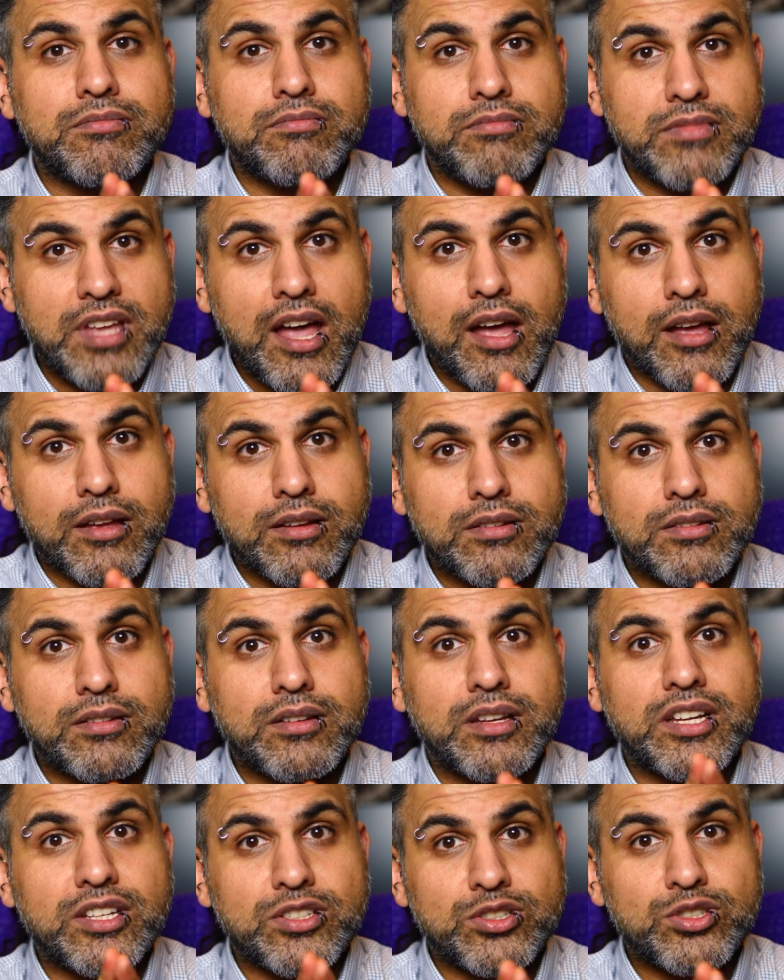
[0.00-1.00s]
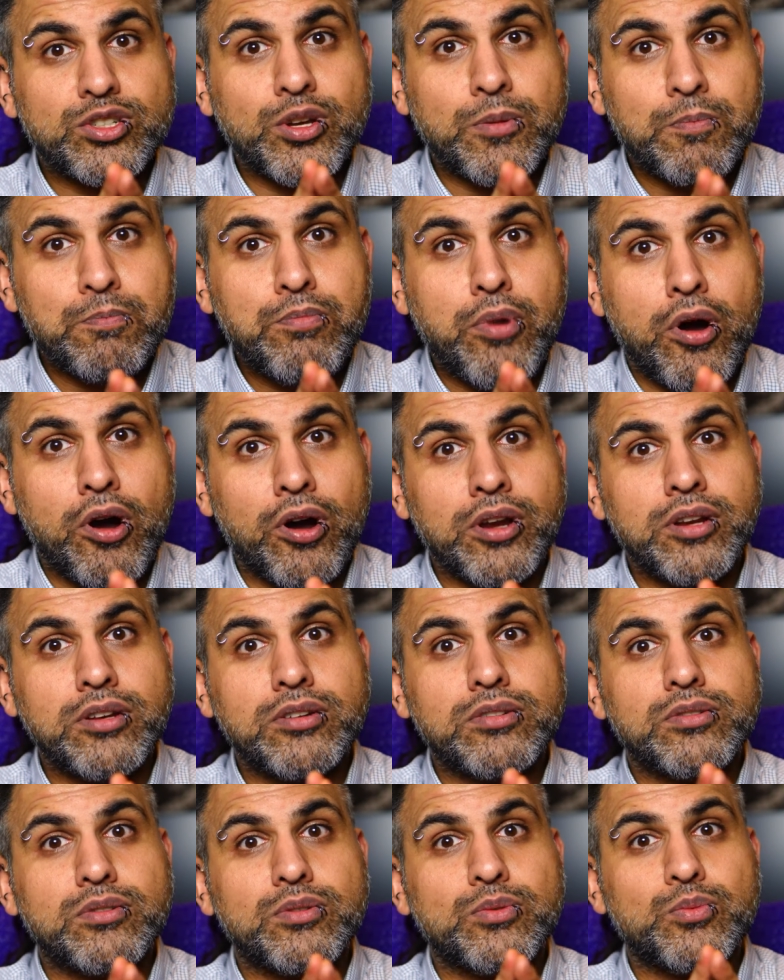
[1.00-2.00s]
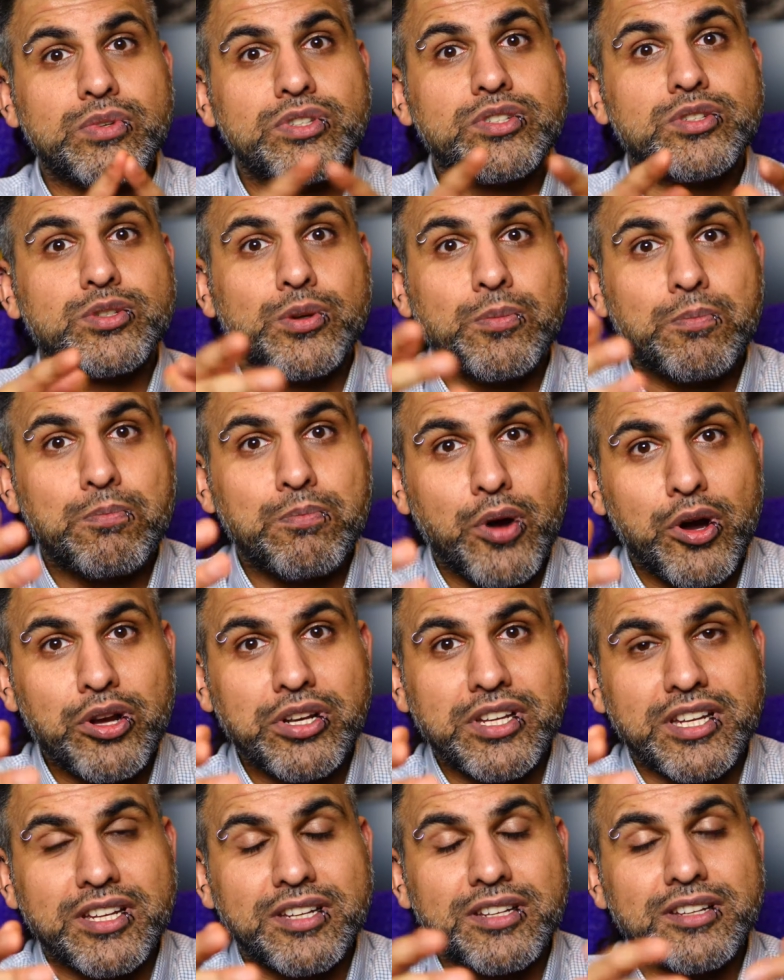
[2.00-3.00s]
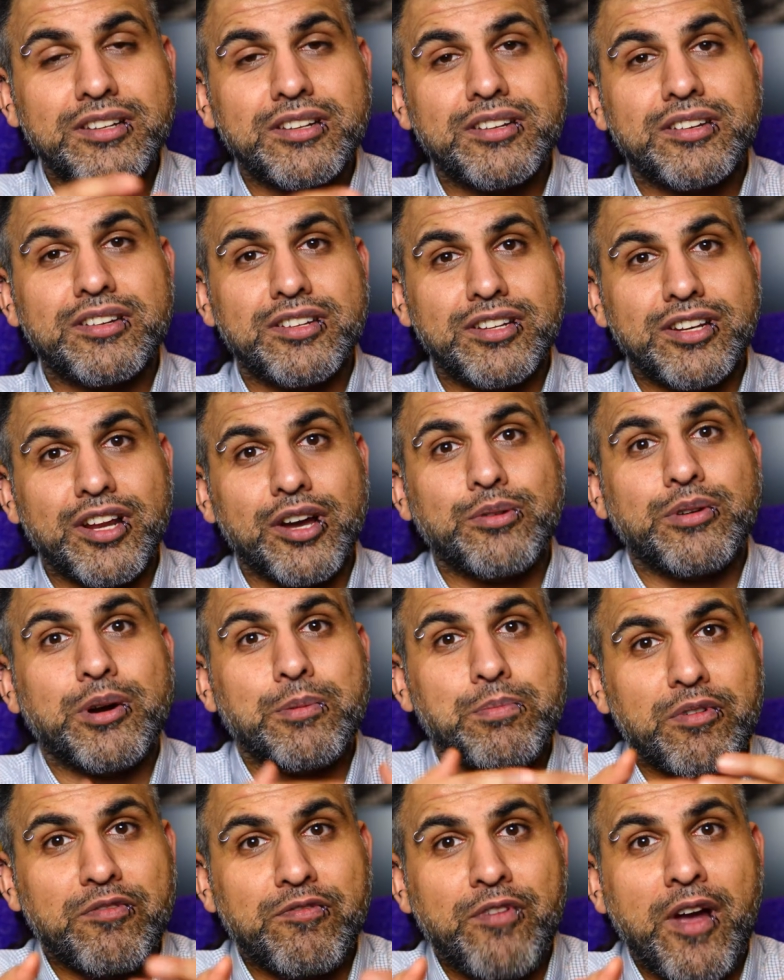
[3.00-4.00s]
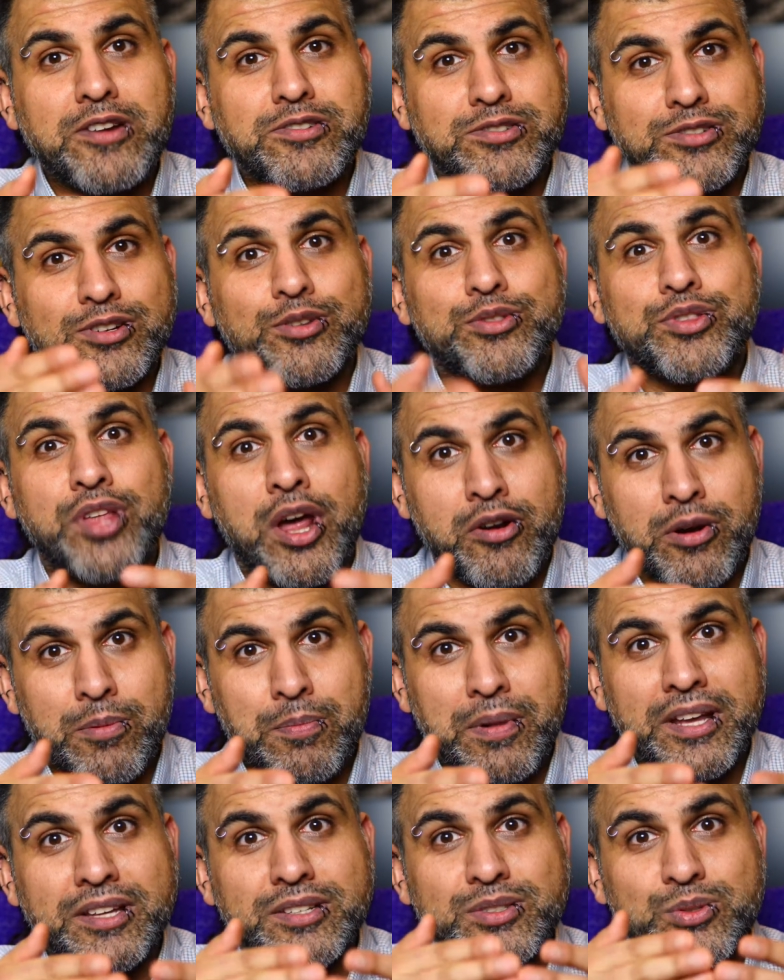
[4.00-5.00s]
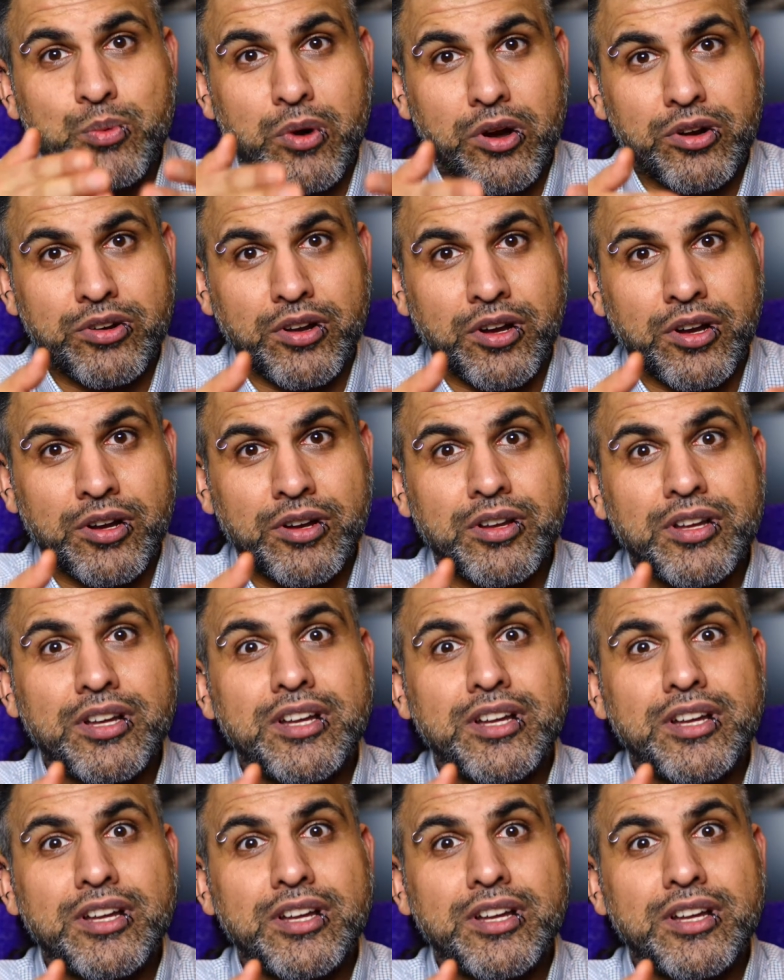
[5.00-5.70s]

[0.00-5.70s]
Yeah, at some point with somebody, a professional therapist, whatnot.